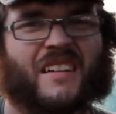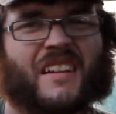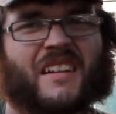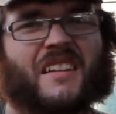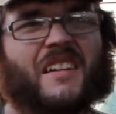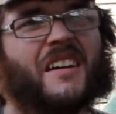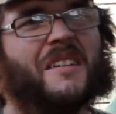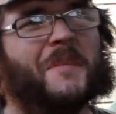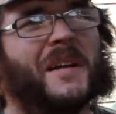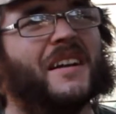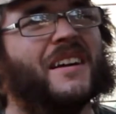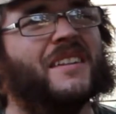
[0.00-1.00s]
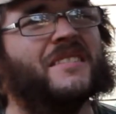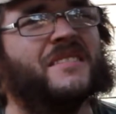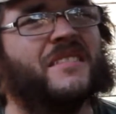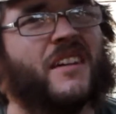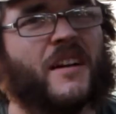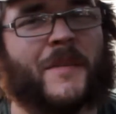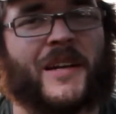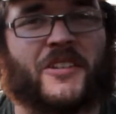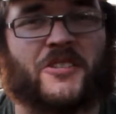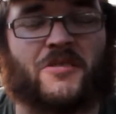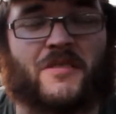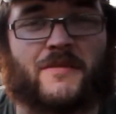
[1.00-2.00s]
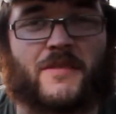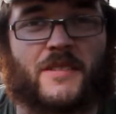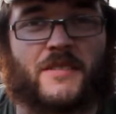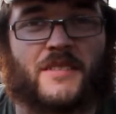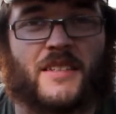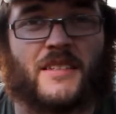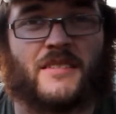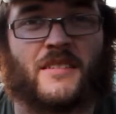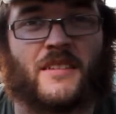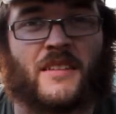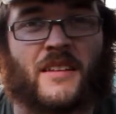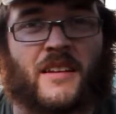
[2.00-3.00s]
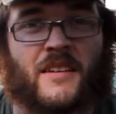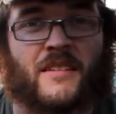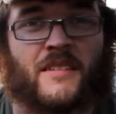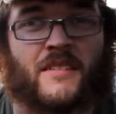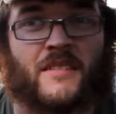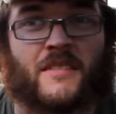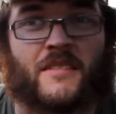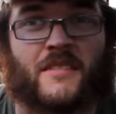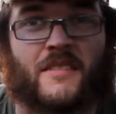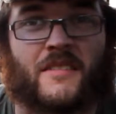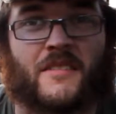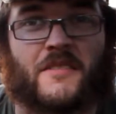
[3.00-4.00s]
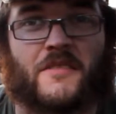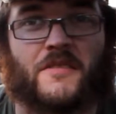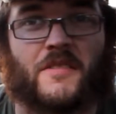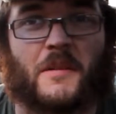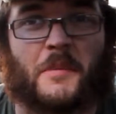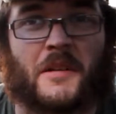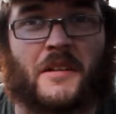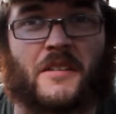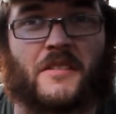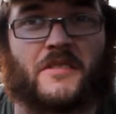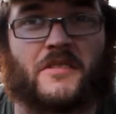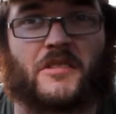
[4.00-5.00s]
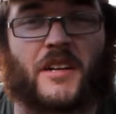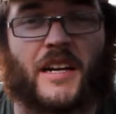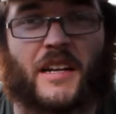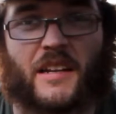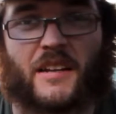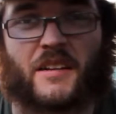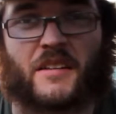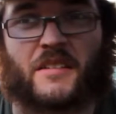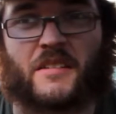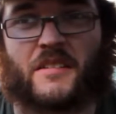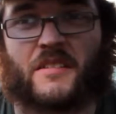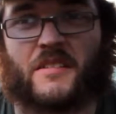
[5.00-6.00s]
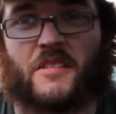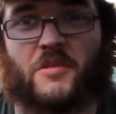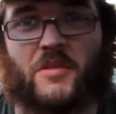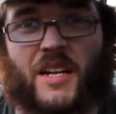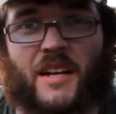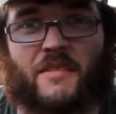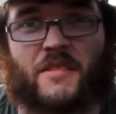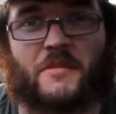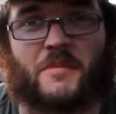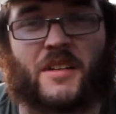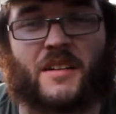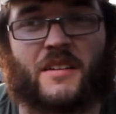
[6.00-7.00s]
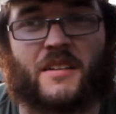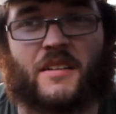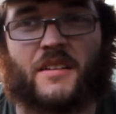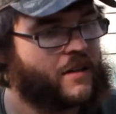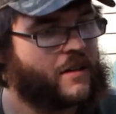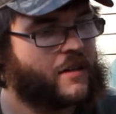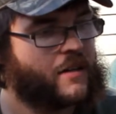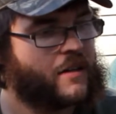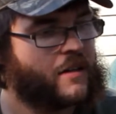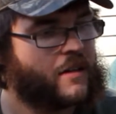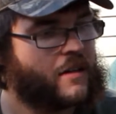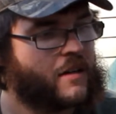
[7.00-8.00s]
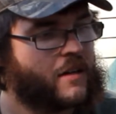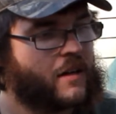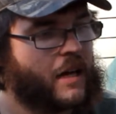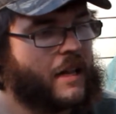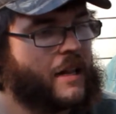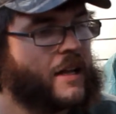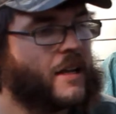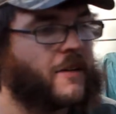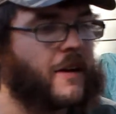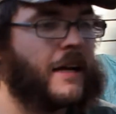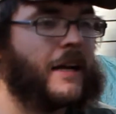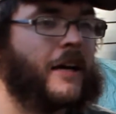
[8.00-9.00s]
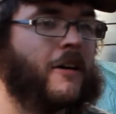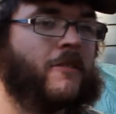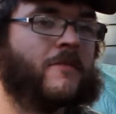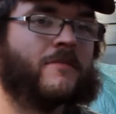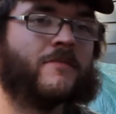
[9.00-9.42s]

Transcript: like a lot of my guns, I might shoot it for a season and then flip it or trade it or do whatever, but I like it right now.